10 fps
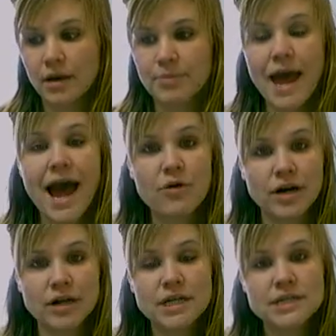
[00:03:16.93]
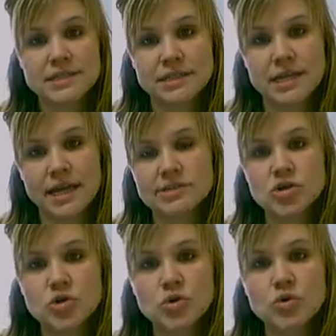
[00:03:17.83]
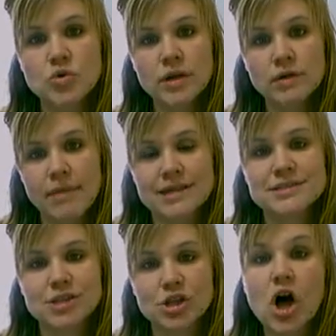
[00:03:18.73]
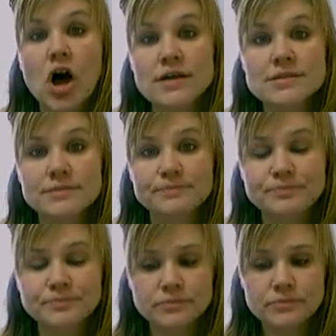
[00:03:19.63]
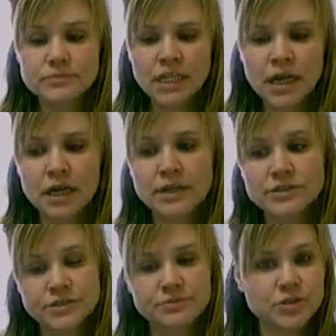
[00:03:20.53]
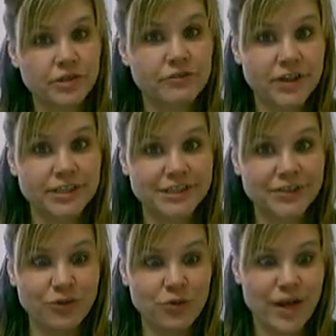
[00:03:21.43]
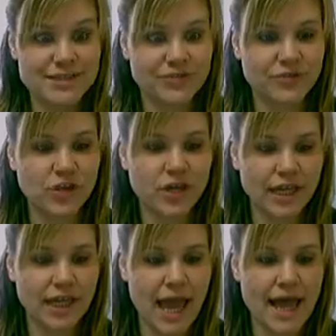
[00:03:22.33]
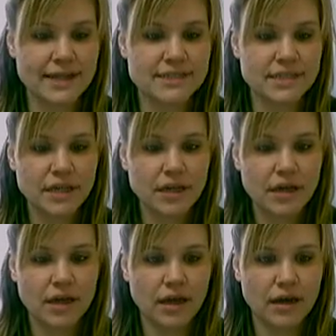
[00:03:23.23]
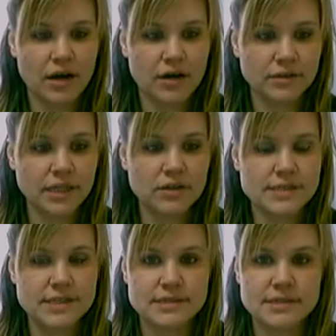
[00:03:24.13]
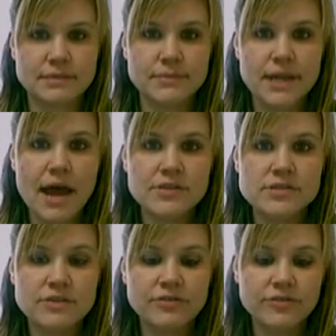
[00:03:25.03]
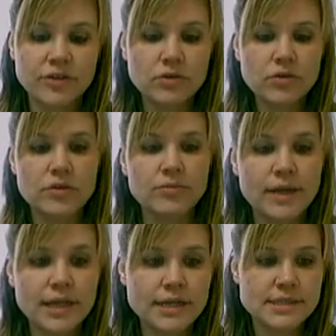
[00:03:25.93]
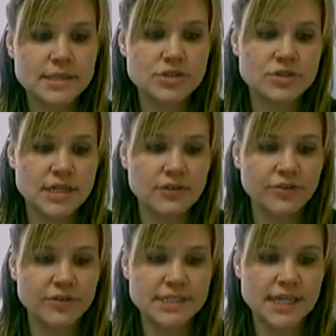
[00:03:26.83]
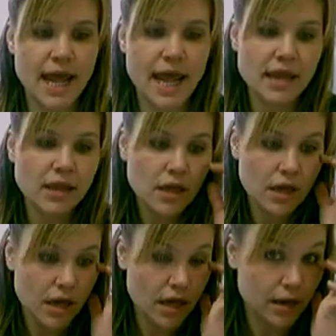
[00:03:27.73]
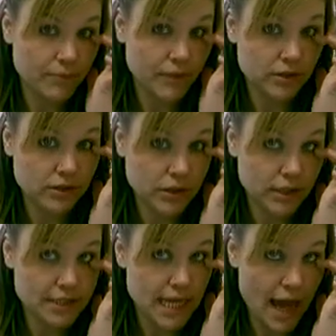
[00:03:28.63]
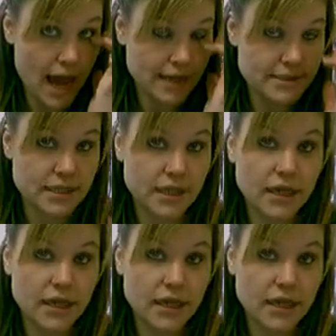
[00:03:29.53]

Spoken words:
power dictates who makes the laws. Some sort of very different ways of looking at our legal system. Now, there's a few, the readings that you did for today looked at